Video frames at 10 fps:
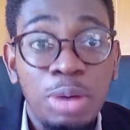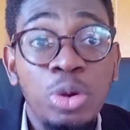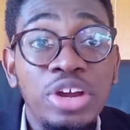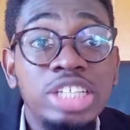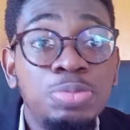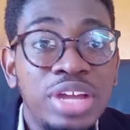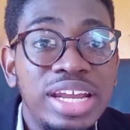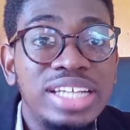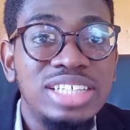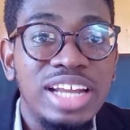Now I'm going to
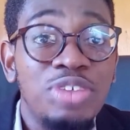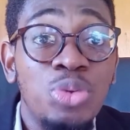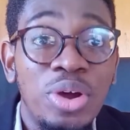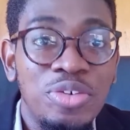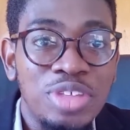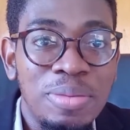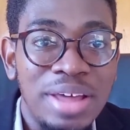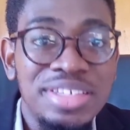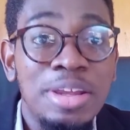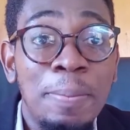explain each and every one of them.
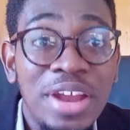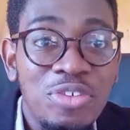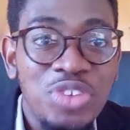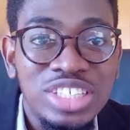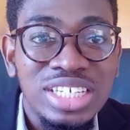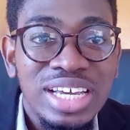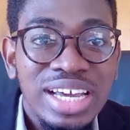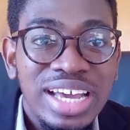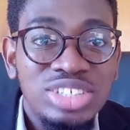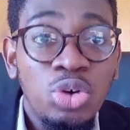I think the benefit
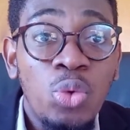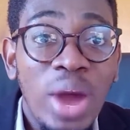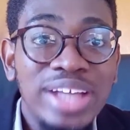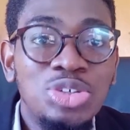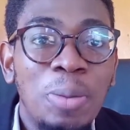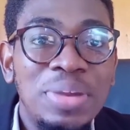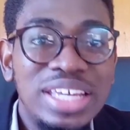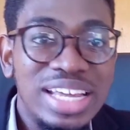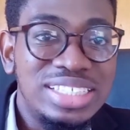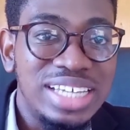is not quite
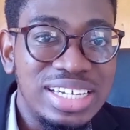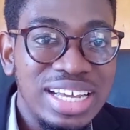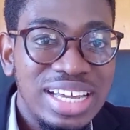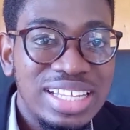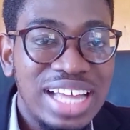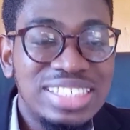complicated.